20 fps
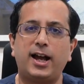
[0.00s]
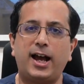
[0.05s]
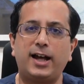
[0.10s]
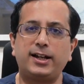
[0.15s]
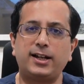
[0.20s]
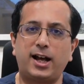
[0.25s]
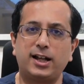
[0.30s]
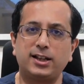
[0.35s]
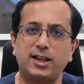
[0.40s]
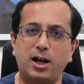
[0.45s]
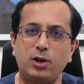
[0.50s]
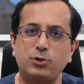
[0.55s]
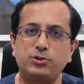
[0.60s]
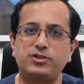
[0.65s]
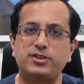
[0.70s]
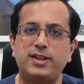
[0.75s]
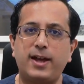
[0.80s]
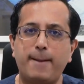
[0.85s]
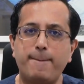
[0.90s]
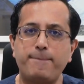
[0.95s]
and
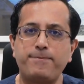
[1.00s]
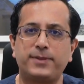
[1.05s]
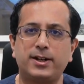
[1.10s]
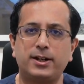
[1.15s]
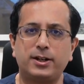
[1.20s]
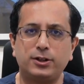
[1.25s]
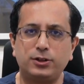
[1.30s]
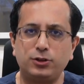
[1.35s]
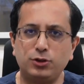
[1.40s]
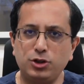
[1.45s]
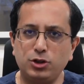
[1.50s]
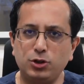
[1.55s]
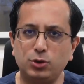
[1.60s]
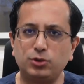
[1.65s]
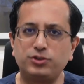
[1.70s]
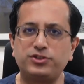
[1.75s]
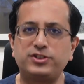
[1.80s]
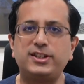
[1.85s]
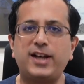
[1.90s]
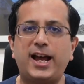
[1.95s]
allows them to
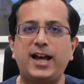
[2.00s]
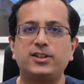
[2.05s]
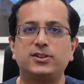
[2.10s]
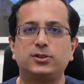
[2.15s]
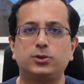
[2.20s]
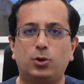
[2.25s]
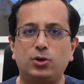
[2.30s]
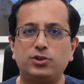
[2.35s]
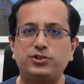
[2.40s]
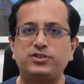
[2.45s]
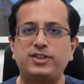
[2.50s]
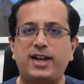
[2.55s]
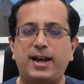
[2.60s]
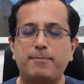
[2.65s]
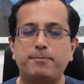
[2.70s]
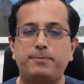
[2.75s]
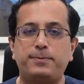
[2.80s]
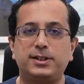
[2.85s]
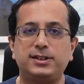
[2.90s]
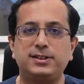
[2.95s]
use that, those
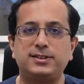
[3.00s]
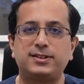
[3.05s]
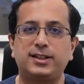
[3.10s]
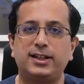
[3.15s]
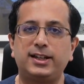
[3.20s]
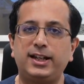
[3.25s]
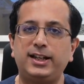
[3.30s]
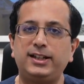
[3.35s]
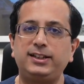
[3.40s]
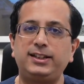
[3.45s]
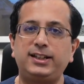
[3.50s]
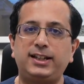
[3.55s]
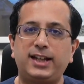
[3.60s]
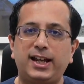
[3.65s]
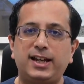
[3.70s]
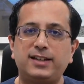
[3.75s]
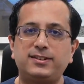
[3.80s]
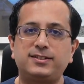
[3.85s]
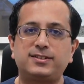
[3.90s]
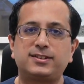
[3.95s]
samples in
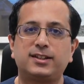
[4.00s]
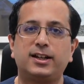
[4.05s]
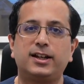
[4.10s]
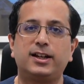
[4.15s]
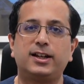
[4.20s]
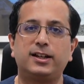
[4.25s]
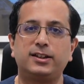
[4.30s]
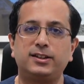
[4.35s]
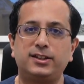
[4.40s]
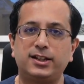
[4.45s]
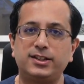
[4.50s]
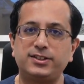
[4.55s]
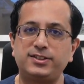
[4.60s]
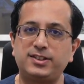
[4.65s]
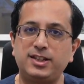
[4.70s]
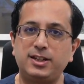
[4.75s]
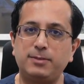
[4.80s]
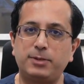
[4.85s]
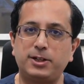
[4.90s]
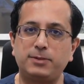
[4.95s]
case the
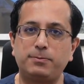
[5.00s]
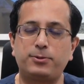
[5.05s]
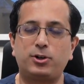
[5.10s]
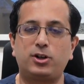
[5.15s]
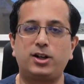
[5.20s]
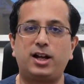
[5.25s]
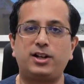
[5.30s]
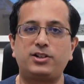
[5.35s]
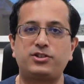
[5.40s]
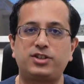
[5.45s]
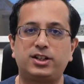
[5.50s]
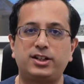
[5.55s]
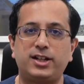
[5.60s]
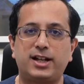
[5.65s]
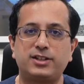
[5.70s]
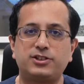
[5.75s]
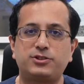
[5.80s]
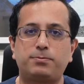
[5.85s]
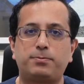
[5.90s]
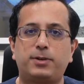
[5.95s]
semen production
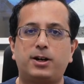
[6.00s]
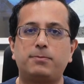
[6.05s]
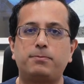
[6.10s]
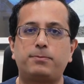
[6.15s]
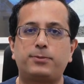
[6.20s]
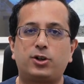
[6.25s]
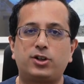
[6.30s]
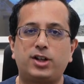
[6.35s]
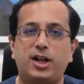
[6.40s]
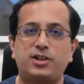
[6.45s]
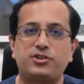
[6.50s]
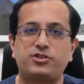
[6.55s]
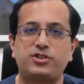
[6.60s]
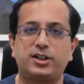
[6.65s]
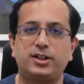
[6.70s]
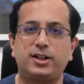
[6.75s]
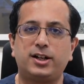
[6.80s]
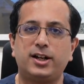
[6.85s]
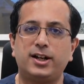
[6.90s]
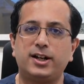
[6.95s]
and sperm
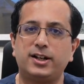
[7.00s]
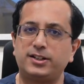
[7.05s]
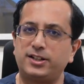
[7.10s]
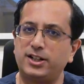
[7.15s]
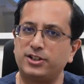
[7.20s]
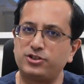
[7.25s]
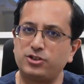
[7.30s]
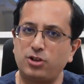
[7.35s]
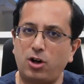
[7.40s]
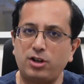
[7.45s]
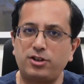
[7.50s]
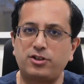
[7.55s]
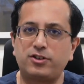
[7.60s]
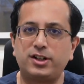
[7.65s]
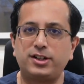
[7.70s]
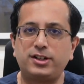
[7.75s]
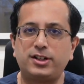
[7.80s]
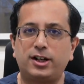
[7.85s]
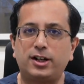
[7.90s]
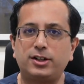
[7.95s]
production does not
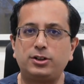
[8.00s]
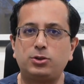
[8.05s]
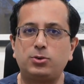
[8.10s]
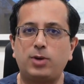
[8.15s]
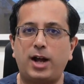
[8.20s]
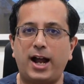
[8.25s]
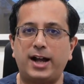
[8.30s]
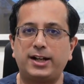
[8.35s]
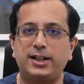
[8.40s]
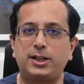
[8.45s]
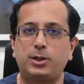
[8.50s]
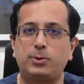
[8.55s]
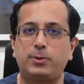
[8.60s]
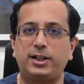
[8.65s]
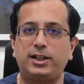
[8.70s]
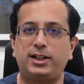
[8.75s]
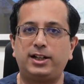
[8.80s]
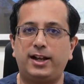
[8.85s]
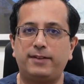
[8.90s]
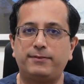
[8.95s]
return to
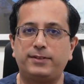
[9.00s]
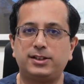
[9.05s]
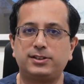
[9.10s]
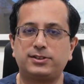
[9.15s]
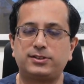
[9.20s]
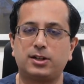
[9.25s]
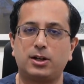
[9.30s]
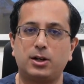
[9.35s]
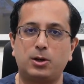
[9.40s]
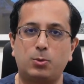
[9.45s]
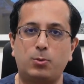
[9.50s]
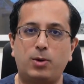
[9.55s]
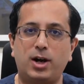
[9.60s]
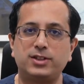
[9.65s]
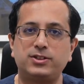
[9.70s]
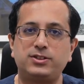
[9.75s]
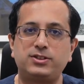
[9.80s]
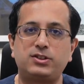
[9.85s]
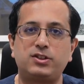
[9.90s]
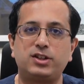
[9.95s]
adequate levels
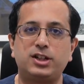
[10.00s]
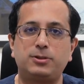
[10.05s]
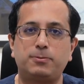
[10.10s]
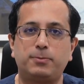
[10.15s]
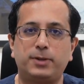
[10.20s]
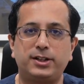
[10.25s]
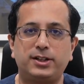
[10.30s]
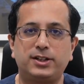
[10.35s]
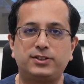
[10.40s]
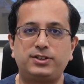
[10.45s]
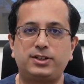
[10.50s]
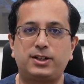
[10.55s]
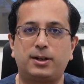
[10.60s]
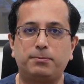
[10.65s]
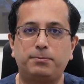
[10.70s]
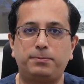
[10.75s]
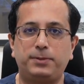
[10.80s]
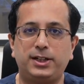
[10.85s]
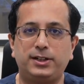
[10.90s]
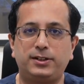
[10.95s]
once treatment is
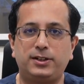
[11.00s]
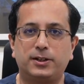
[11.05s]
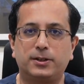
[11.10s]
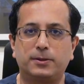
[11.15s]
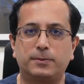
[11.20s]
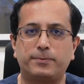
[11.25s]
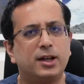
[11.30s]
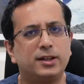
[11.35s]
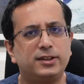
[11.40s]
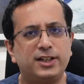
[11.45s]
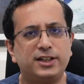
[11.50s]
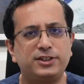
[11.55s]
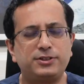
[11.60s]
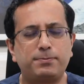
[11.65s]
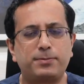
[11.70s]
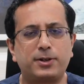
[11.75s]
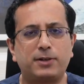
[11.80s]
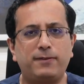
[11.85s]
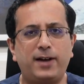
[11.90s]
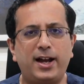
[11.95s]
completed. This
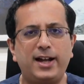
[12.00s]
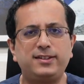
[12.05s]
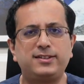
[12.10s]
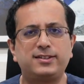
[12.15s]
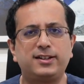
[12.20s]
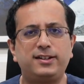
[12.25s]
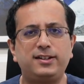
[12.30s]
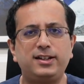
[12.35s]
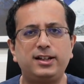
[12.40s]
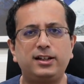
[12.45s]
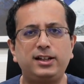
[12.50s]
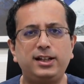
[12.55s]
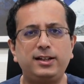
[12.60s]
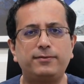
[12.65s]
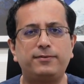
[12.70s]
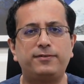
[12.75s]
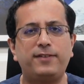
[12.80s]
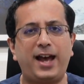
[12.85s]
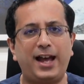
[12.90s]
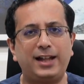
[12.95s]
provides a really
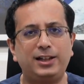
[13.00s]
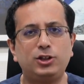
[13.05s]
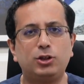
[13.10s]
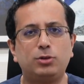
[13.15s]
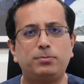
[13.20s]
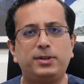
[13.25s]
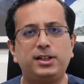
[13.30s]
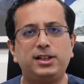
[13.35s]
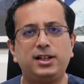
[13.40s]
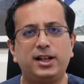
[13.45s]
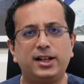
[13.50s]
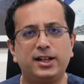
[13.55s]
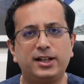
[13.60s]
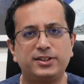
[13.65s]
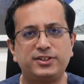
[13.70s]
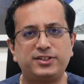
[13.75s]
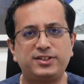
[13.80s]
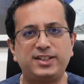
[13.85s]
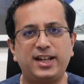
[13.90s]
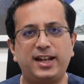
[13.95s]
valuable
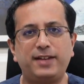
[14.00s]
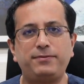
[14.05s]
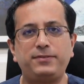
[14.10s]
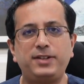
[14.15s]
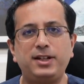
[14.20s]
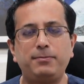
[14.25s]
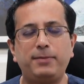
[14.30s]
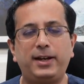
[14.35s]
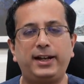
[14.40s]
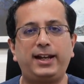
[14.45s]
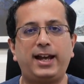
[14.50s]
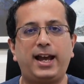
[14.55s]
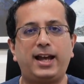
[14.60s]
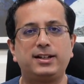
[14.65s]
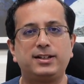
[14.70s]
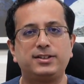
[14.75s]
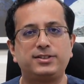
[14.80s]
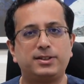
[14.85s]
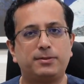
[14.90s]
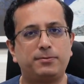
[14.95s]
safety
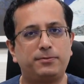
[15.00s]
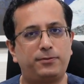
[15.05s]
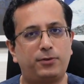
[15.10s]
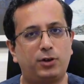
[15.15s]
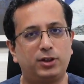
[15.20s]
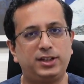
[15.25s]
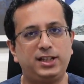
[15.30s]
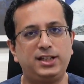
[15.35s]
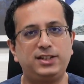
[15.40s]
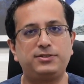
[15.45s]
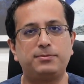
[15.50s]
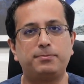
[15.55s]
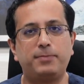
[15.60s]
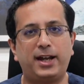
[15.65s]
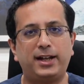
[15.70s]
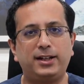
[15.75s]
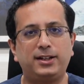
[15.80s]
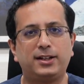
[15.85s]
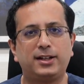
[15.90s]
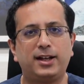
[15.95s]
mechanism for these
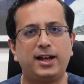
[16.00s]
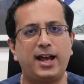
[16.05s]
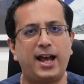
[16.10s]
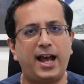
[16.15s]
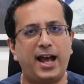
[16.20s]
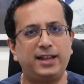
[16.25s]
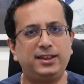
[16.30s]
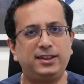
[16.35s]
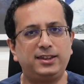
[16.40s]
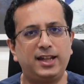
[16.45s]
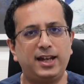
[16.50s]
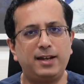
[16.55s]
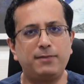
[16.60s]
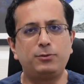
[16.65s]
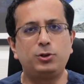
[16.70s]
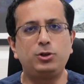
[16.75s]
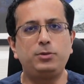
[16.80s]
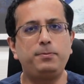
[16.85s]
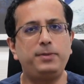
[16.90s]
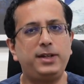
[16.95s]
men and they
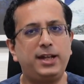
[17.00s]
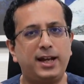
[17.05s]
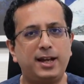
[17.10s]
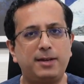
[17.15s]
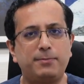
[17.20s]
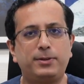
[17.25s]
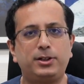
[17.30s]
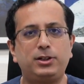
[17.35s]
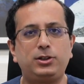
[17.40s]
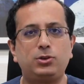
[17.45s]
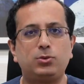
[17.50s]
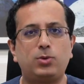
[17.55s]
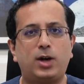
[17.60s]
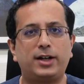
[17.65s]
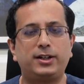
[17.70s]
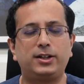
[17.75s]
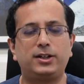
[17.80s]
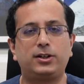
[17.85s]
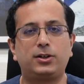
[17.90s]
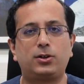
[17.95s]
would be able to
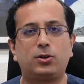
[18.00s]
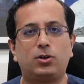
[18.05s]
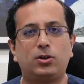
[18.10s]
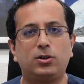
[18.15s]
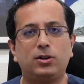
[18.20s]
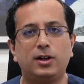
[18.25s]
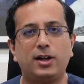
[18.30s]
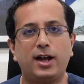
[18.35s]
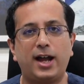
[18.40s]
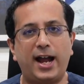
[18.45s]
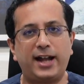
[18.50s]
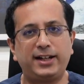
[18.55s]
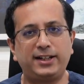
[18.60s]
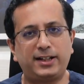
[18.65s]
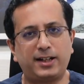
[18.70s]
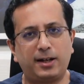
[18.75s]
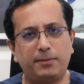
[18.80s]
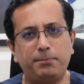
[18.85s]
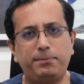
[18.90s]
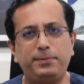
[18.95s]
undergo
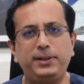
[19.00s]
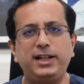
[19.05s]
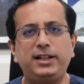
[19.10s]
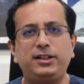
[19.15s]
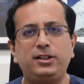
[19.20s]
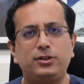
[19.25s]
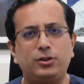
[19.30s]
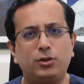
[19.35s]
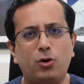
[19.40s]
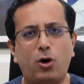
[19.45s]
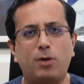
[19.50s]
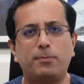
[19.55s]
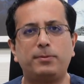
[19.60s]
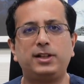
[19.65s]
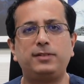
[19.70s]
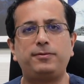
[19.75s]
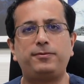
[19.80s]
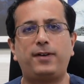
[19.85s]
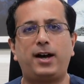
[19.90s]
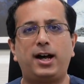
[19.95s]
and complete
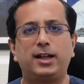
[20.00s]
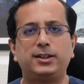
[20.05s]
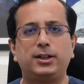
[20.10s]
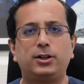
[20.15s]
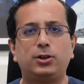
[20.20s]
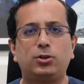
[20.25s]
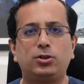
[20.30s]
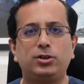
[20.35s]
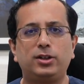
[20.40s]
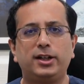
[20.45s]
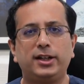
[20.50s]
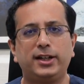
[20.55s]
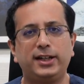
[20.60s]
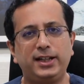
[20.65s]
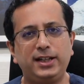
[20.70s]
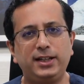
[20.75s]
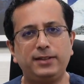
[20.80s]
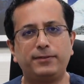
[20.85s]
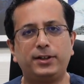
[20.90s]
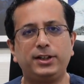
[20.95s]
normal fatherhood
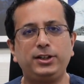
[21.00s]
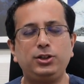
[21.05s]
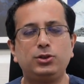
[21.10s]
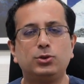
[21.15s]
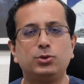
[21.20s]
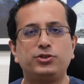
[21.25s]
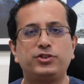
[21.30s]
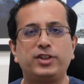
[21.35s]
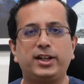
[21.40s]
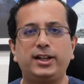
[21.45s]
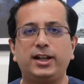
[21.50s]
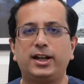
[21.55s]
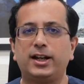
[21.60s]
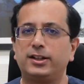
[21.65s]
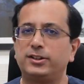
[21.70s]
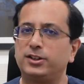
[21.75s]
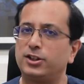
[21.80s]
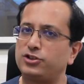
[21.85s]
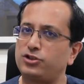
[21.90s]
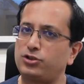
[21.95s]
even using
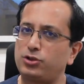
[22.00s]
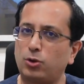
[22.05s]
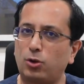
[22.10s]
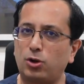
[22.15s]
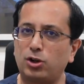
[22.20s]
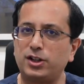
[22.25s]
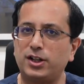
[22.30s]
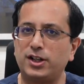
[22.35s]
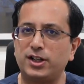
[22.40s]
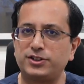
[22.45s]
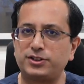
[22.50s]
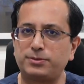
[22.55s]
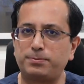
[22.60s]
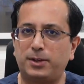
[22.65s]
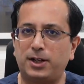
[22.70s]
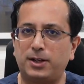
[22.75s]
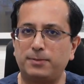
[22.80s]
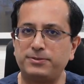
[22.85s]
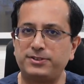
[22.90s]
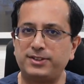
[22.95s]
the stored
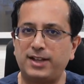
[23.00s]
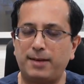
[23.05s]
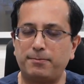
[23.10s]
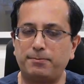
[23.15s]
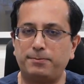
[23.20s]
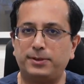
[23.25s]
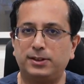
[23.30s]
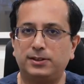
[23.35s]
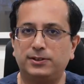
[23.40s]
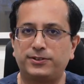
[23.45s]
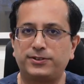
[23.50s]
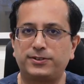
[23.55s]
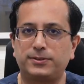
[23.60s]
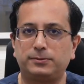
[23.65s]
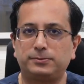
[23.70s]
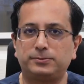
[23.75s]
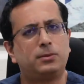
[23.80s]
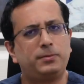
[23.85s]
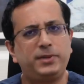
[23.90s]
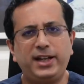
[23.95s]
sperm samples.
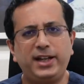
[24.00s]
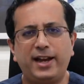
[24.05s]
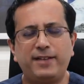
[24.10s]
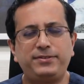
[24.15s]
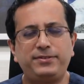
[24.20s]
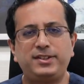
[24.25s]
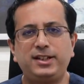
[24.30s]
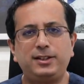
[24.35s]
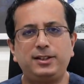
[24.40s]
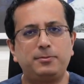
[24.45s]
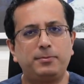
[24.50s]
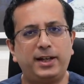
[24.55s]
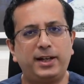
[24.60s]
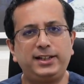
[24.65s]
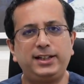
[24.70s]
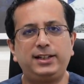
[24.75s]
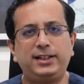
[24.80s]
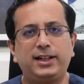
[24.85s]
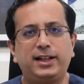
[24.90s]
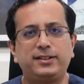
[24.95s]
We have seen
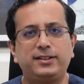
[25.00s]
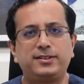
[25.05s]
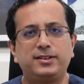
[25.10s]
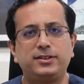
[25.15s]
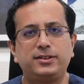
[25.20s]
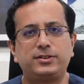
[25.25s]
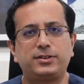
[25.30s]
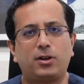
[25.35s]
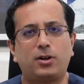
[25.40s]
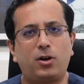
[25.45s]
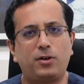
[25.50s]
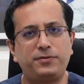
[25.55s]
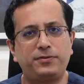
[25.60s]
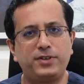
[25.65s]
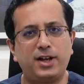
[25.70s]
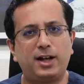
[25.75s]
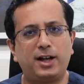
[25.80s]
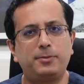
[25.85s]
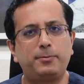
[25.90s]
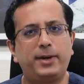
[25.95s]
many cases of
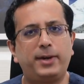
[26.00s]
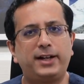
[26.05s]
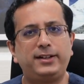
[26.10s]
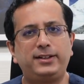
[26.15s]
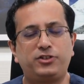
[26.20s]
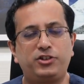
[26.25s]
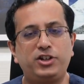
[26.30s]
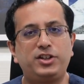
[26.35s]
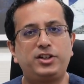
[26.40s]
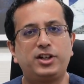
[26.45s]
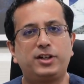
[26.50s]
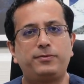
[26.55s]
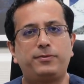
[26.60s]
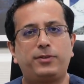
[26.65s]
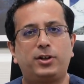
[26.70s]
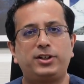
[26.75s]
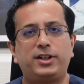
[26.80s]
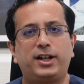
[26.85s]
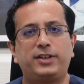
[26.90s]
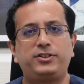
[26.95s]
young men treated
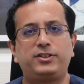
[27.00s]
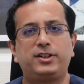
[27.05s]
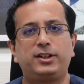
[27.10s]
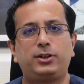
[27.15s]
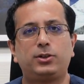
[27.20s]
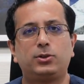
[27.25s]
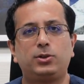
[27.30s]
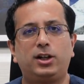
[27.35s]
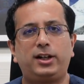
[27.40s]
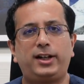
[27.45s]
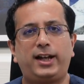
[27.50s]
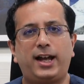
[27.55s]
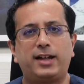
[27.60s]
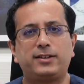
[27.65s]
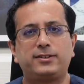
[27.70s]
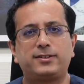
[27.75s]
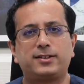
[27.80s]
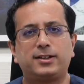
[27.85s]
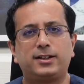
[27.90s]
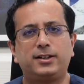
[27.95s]
for testicular
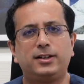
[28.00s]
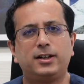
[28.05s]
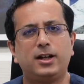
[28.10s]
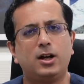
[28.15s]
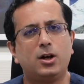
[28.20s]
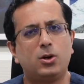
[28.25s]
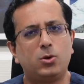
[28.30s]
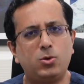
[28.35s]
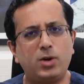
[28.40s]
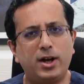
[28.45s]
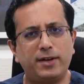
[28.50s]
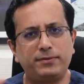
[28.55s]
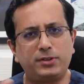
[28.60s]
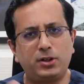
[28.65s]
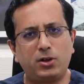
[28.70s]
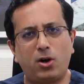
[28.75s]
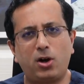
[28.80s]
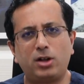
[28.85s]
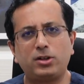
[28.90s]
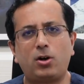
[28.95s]
cancer who have
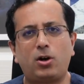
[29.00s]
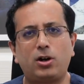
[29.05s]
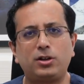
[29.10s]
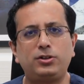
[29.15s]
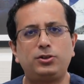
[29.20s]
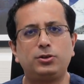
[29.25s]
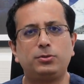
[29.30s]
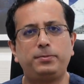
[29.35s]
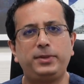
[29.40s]
gone on to